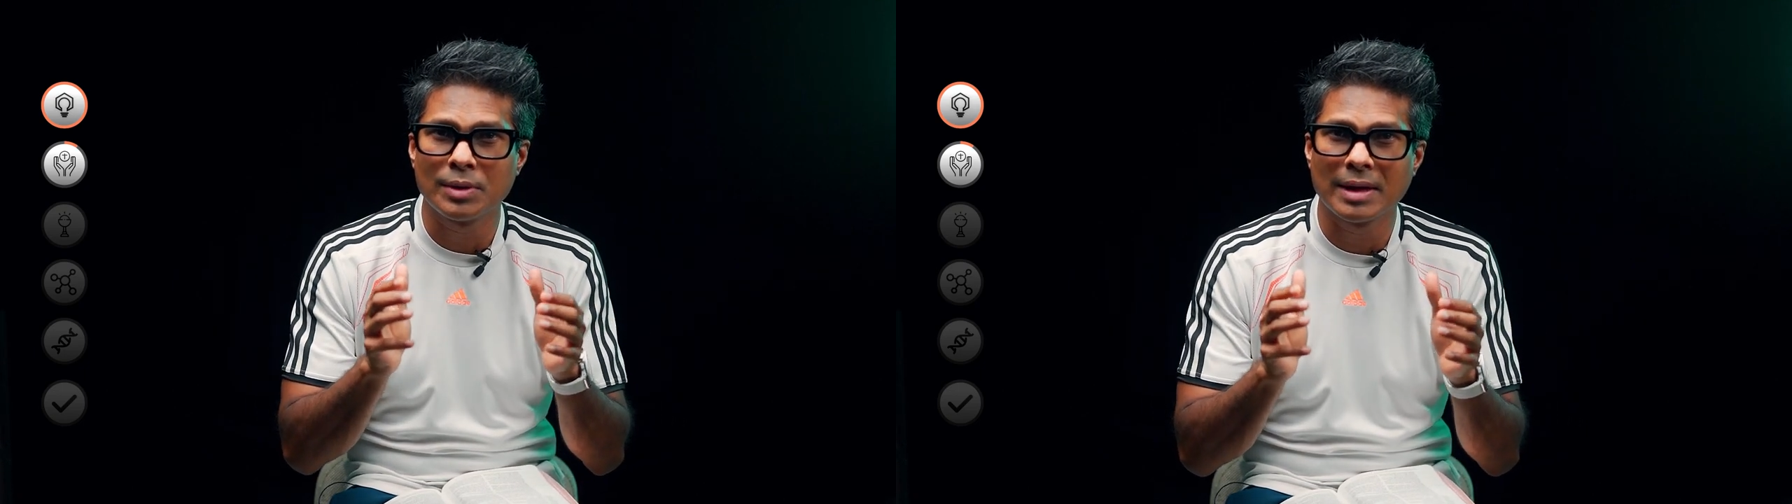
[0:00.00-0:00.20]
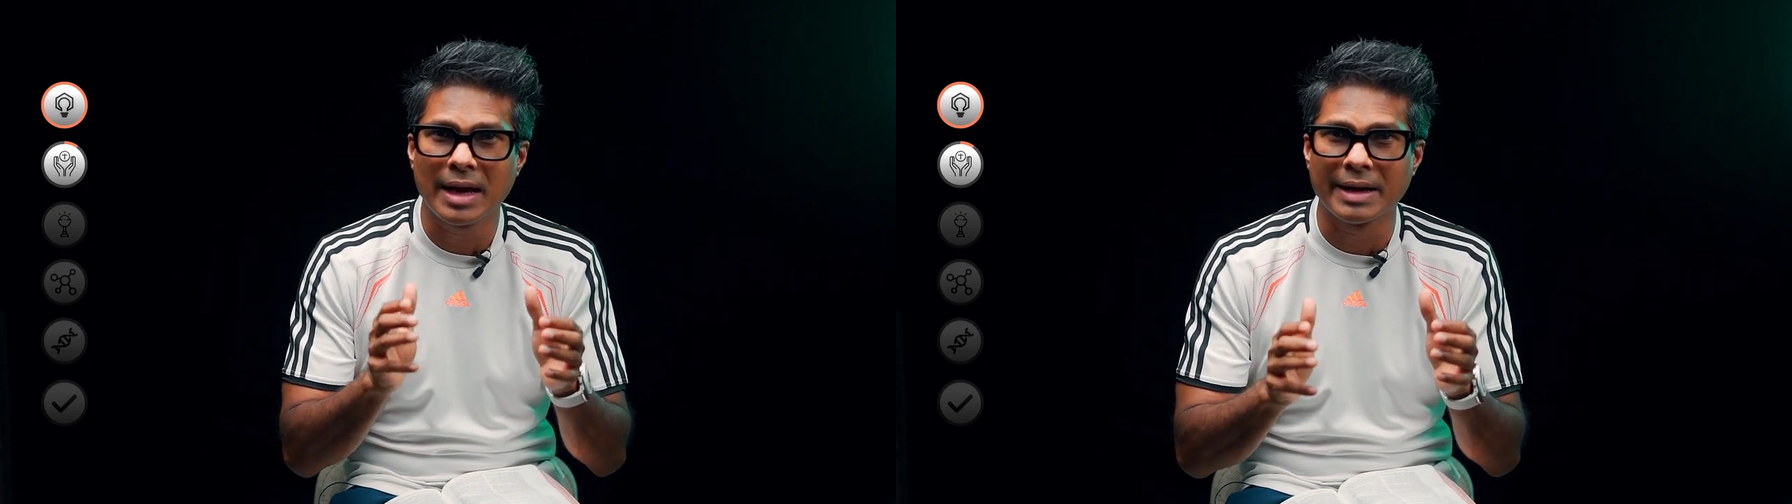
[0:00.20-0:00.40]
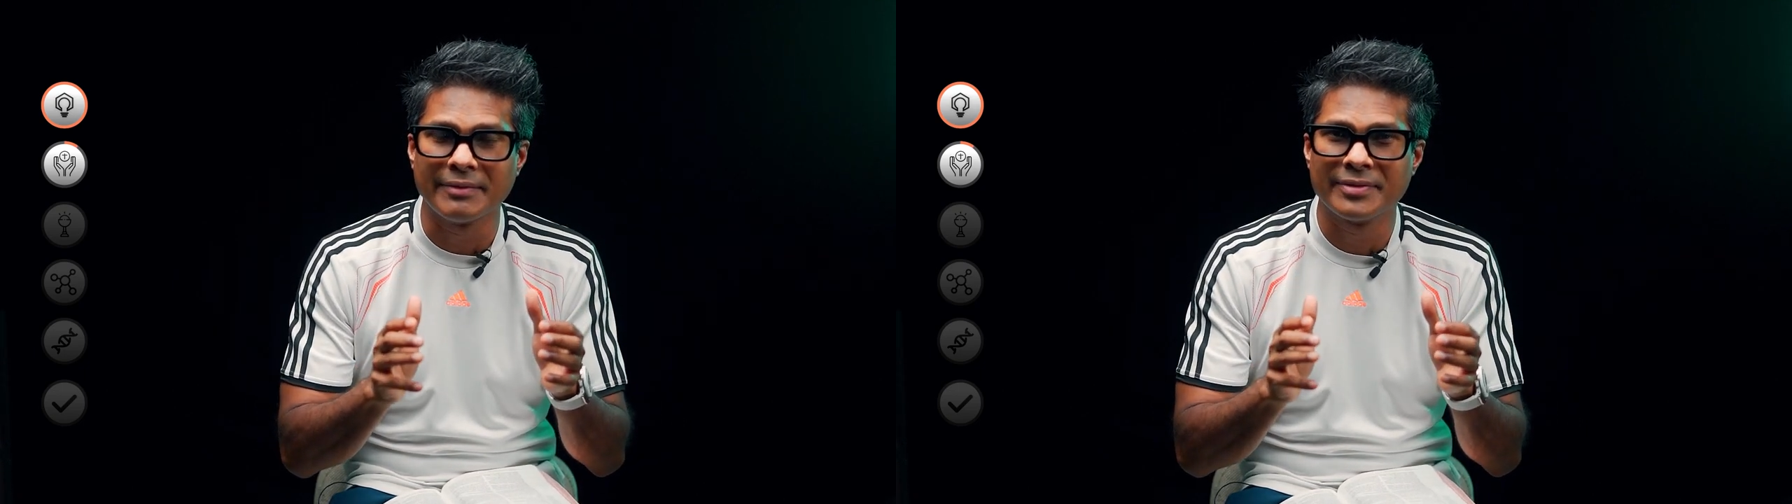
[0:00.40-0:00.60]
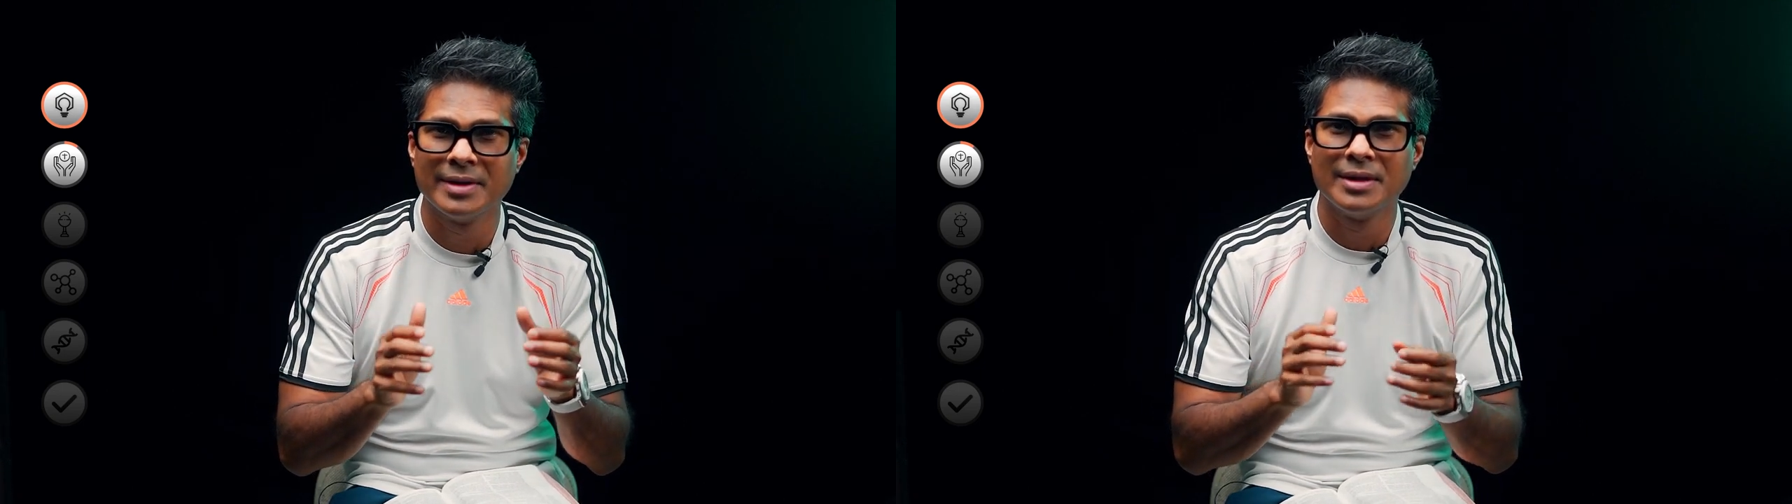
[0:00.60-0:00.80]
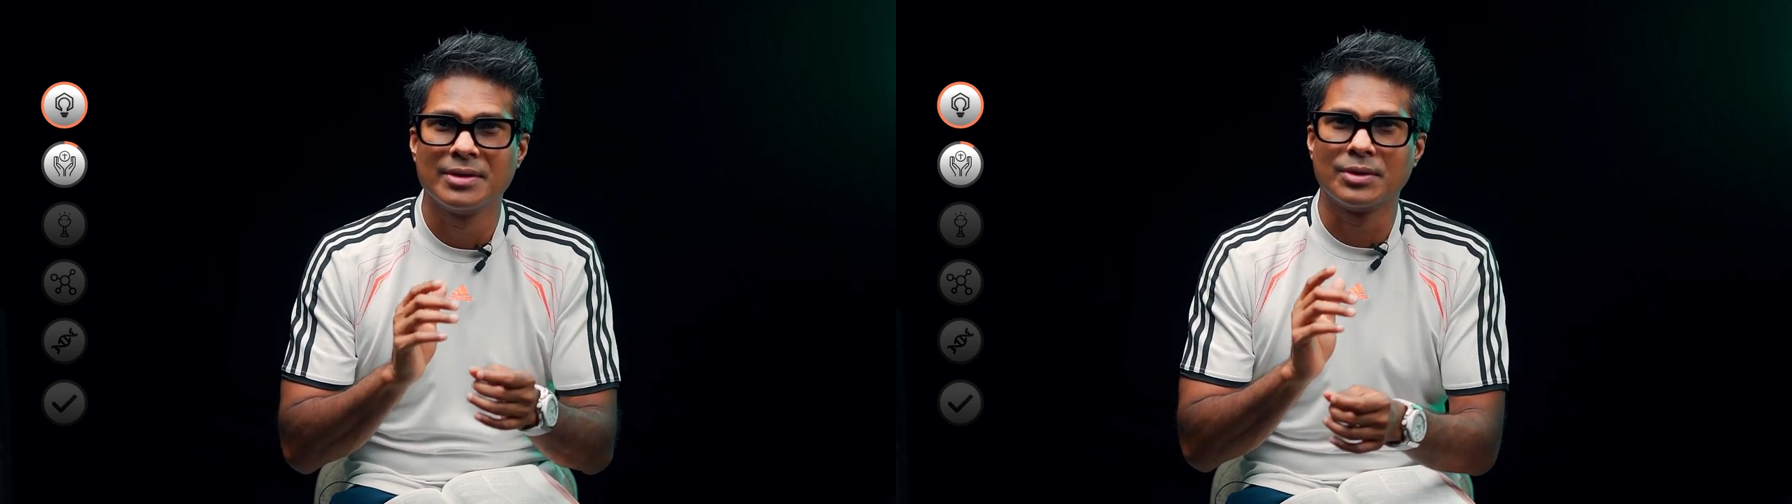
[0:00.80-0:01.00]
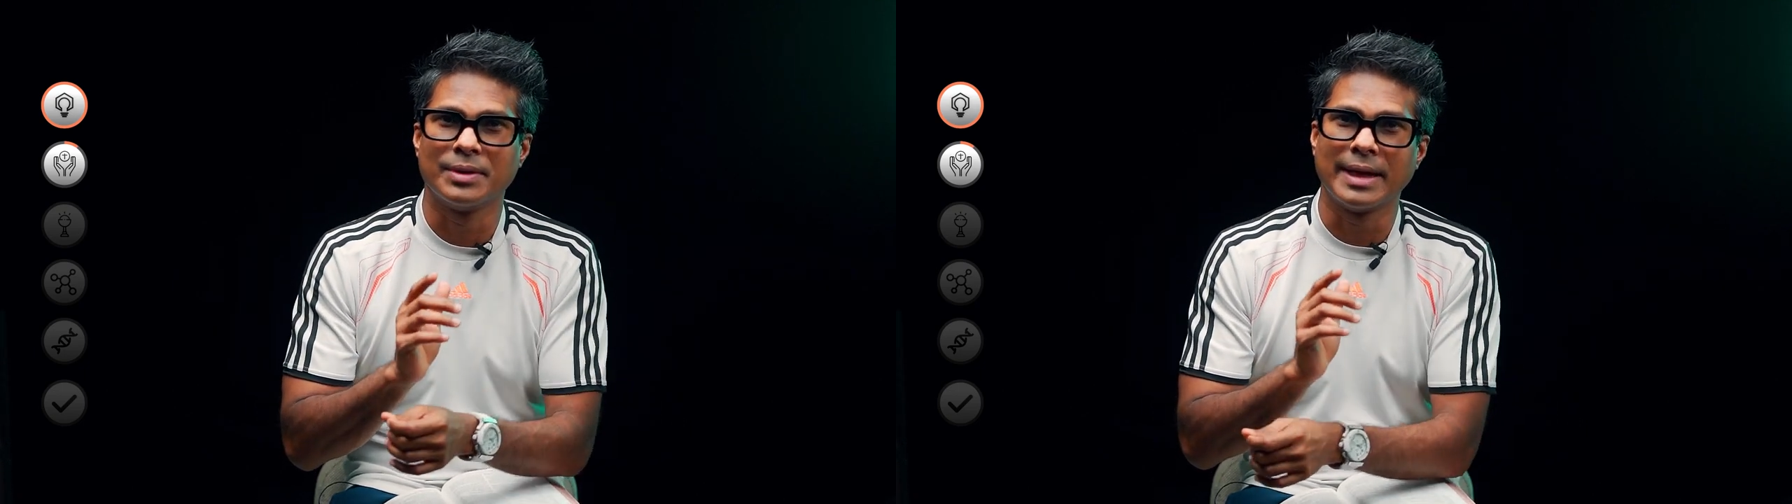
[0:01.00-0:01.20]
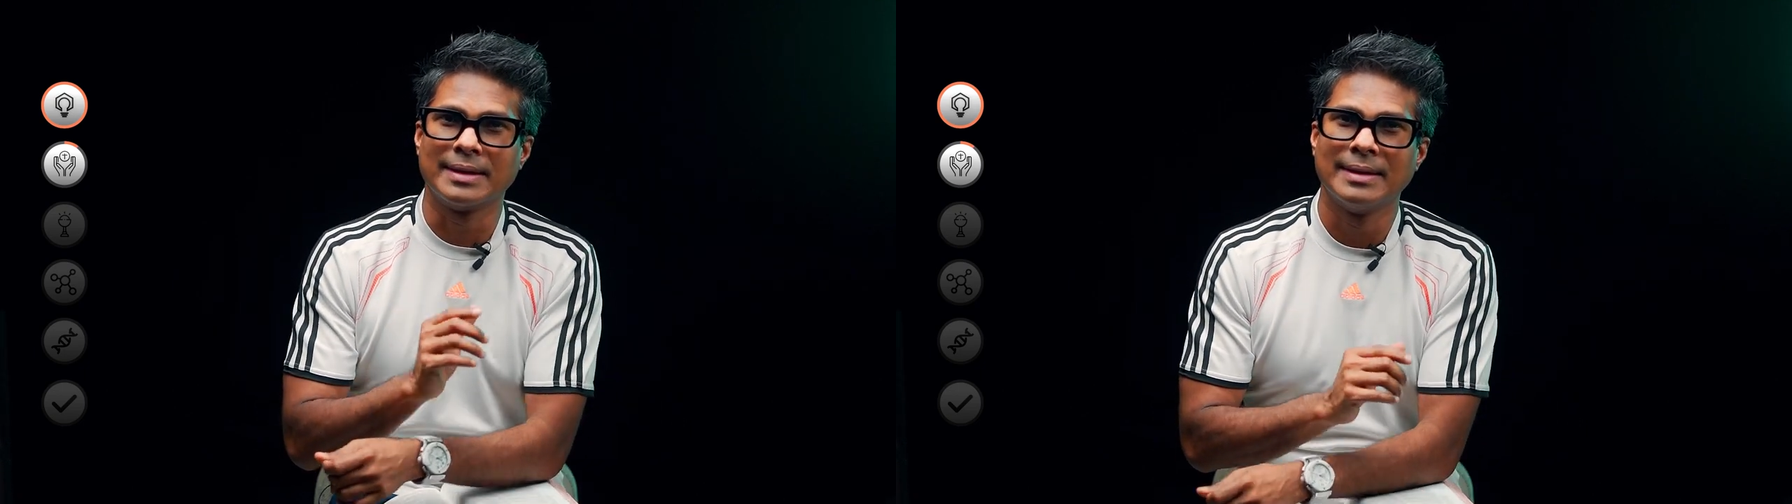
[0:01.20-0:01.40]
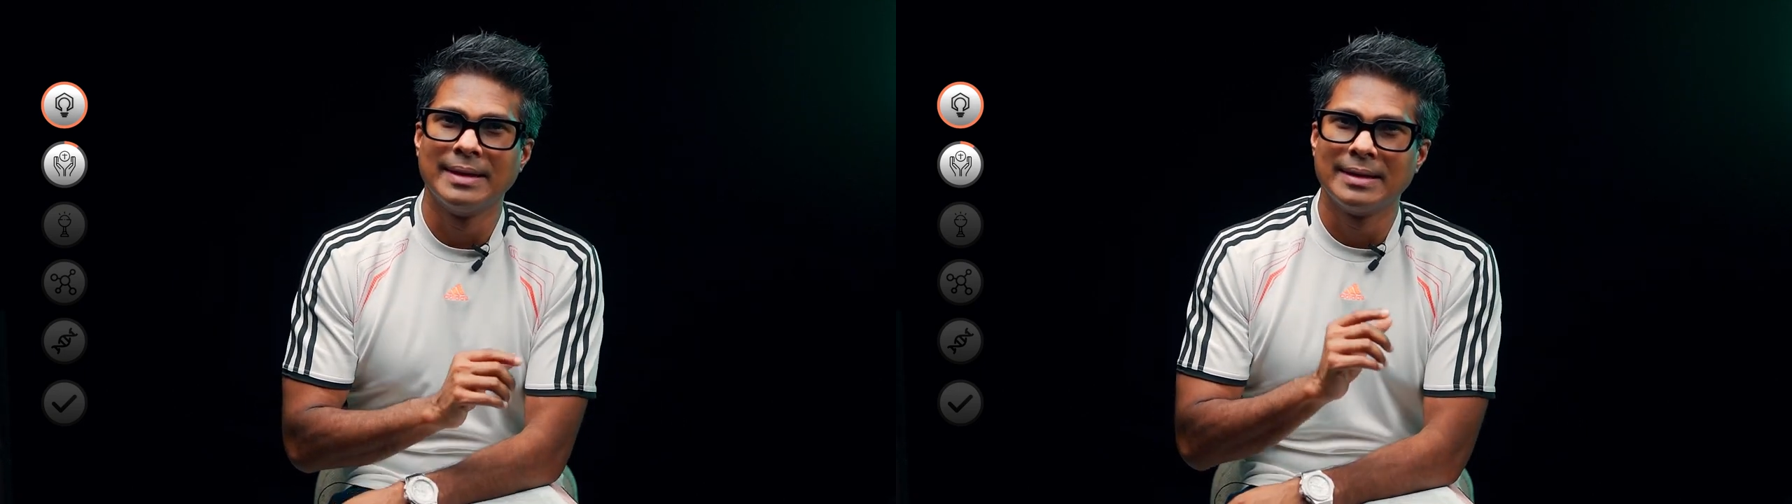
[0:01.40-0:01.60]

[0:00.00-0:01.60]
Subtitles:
life so that